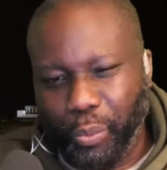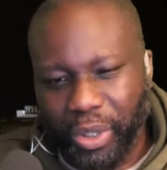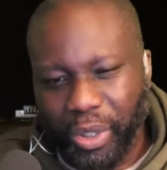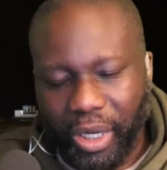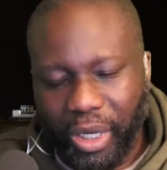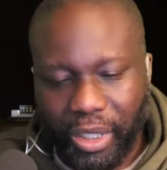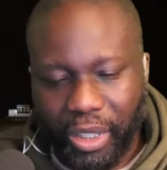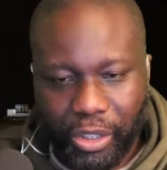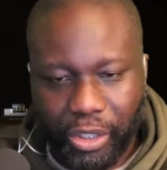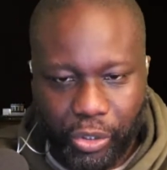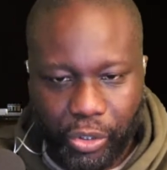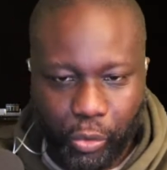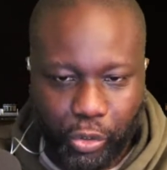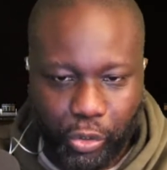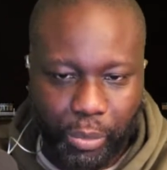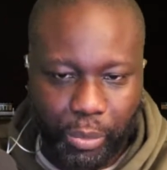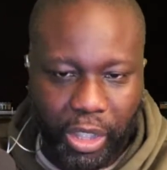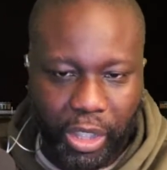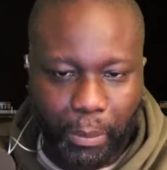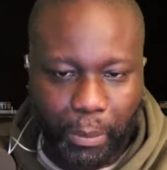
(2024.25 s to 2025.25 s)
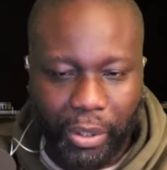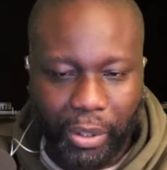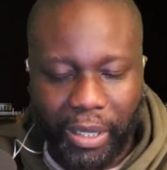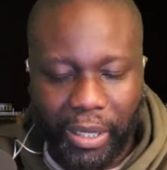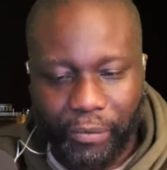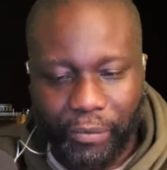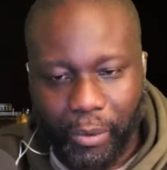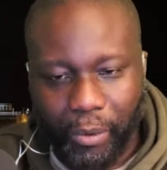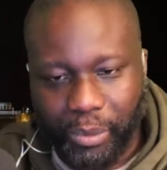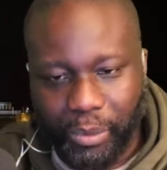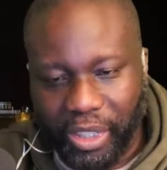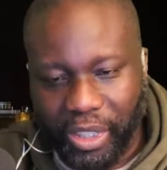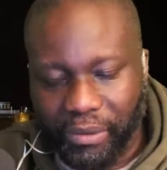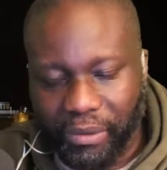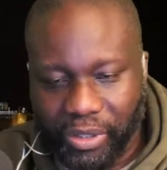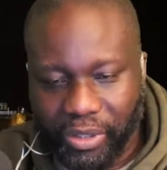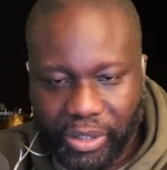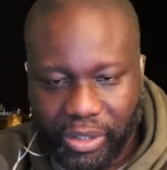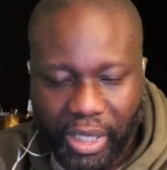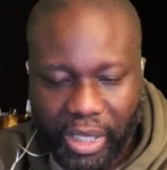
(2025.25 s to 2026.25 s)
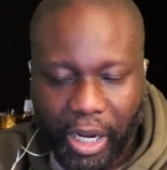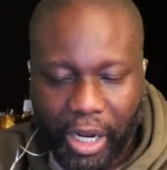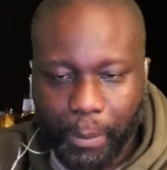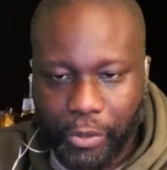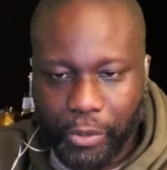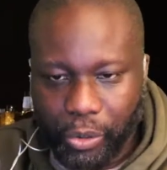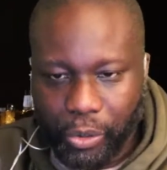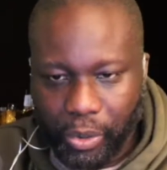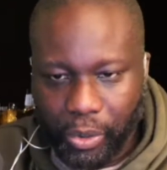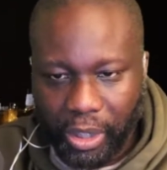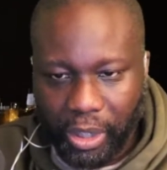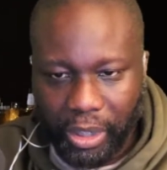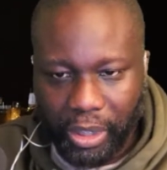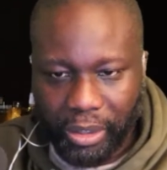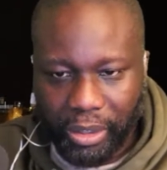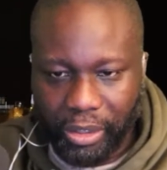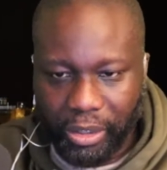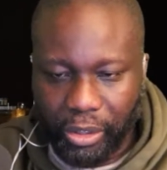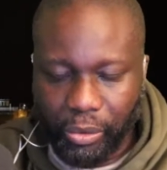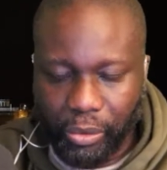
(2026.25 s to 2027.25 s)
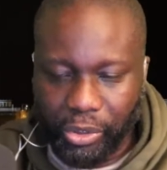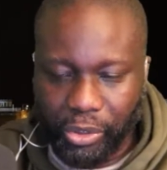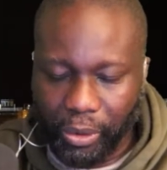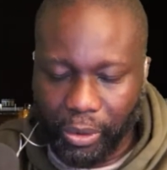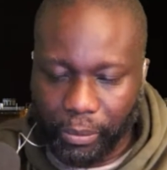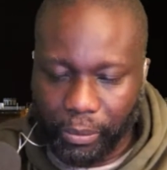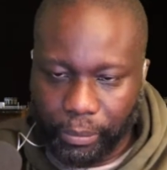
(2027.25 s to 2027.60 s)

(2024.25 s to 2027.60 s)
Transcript: other social media platforms gives us that opportunity to do so.